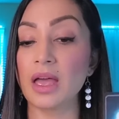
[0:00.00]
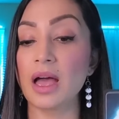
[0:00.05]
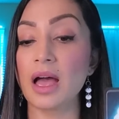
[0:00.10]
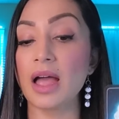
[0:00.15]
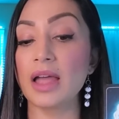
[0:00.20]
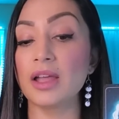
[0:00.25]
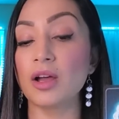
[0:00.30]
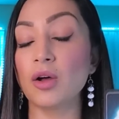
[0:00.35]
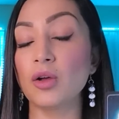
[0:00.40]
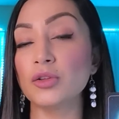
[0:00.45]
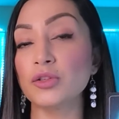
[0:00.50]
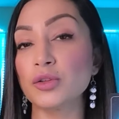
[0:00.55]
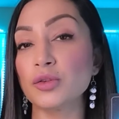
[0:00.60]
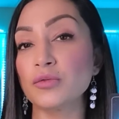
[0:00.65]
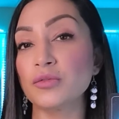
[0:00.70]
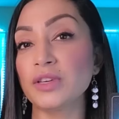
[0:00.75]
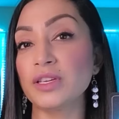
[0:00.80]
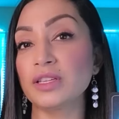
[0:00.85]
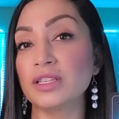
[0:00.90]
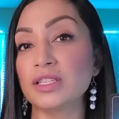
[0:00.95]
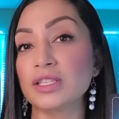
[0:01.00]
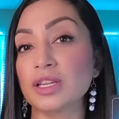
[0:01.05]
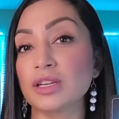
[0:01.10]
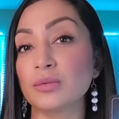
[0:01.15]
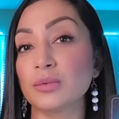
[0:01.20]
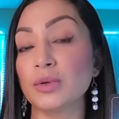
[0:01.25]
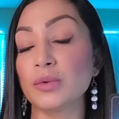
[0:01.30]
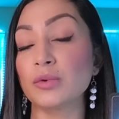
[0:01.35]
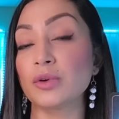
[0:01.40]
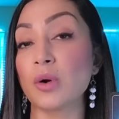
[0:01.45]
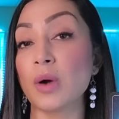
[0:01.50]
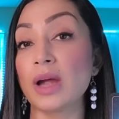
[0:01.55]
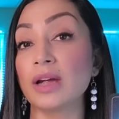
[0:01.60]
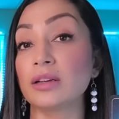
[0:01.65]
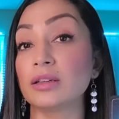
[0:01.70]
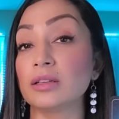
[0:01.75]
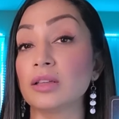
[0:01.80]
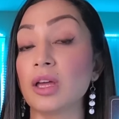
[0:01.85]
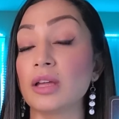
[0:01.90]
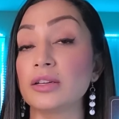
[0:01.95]
I also feel it's going to
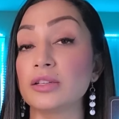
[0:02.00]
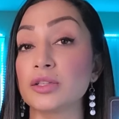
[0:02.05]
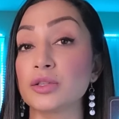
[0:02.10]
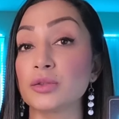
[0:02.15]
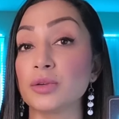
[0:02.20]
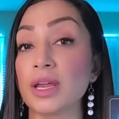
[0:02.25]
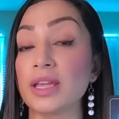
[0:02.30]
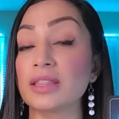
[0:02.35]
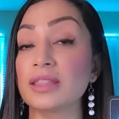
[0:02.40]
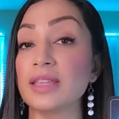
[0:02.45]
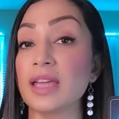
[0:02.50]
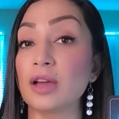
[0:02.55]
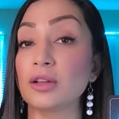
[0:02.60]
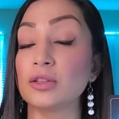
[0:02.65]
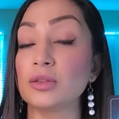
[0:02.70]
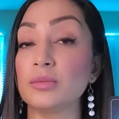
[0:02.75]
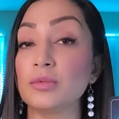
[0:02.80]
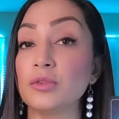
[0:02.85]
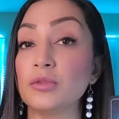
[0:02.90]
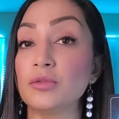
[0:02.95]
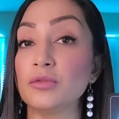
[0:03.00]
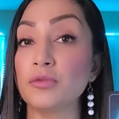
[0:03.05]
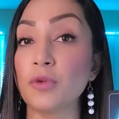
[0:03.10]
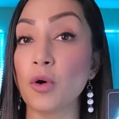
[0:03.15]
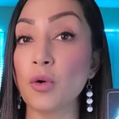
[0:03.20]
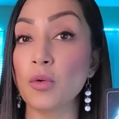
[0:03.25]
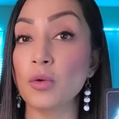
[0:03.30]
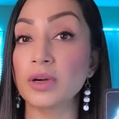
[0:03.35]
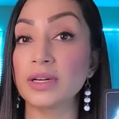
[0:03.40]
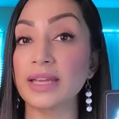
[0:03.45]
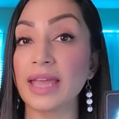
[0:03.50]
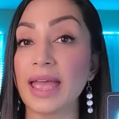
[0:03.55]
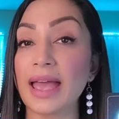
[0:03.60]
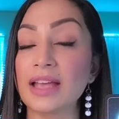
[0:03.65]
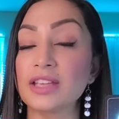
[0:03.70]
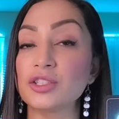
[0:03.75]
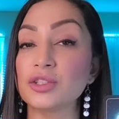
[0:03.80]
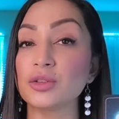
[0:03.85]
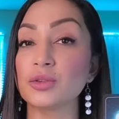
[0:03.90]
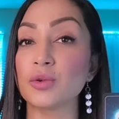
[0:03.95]
require a lot of strength now to move forward
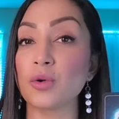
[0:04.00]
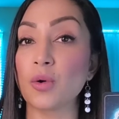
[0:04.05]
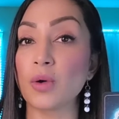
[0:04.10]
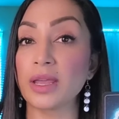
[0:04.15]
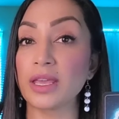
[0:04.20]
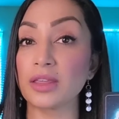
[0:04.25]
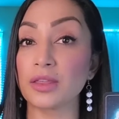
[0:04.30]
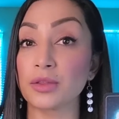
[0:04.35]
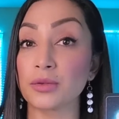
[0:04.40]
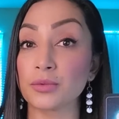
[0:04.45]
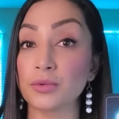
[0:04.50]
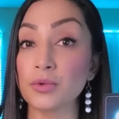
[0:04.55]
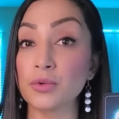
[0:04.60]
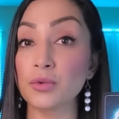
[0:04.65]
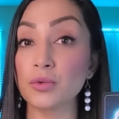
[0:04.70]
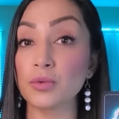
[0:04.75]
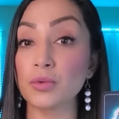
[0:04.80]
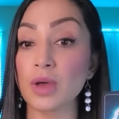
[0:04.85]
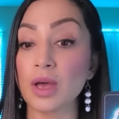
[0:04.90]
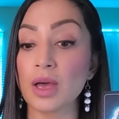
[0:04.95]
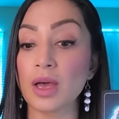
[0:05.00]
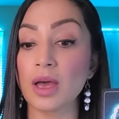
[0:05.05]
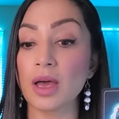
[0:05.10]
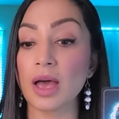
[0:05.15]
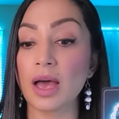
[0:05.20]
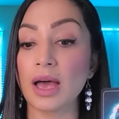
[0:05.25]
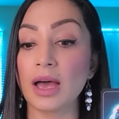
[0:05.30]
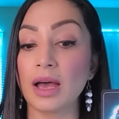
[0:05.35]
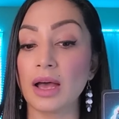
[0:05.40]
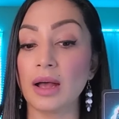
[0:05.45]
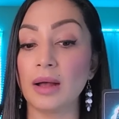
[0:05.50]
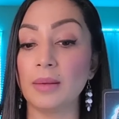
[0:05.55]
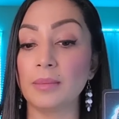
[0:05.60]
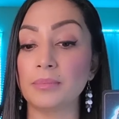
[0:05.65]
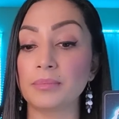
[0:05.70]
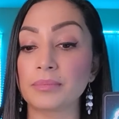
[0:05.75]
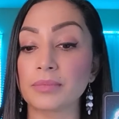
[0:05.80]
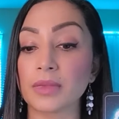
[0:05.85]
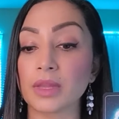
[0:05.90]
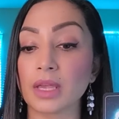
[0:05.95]
as you're going through
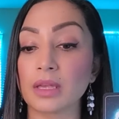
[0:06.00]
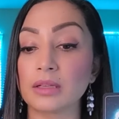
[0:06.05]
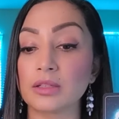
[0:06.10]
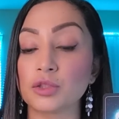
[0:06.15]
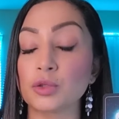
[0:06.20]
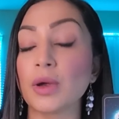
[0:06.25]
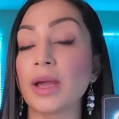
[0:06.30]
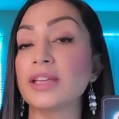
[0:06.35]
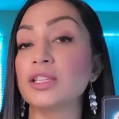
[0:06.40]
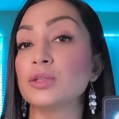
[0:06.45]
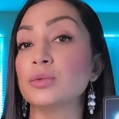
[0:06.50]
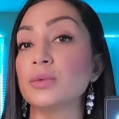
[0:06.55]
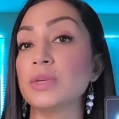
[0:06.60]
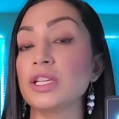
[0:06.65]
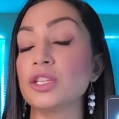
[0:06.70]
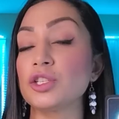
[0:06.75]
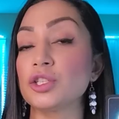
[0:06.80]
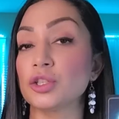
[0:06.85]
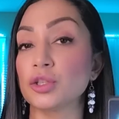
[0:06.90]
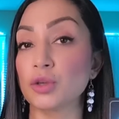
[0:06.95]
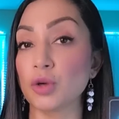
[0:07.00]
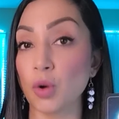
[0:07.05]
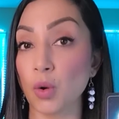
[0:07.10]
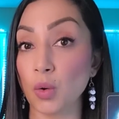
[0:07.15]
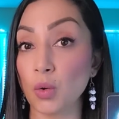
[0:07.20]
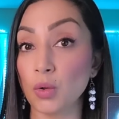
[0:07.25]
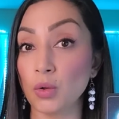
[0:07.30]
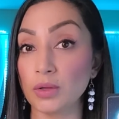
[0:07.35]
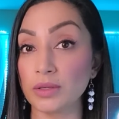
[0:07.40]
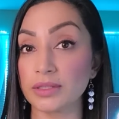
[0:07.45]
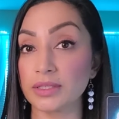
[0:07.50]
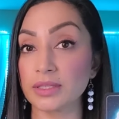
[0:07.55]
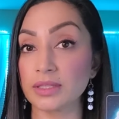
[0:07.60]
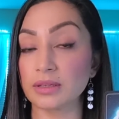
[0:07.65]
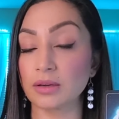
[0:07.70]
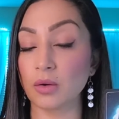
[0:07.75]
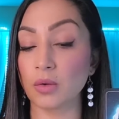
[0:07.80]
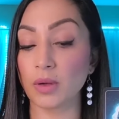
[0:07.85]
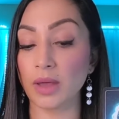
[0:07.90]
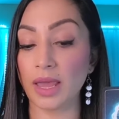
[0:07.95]
um, trying to reach your goals,
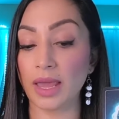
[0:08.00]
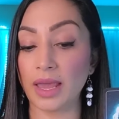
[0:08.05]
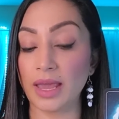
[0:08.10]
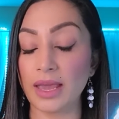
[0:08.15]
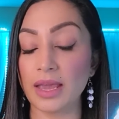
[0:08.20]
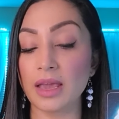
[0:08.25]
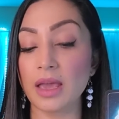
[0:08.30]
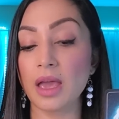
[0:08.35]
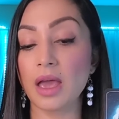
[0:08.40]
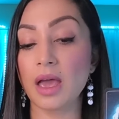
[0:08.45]
okay?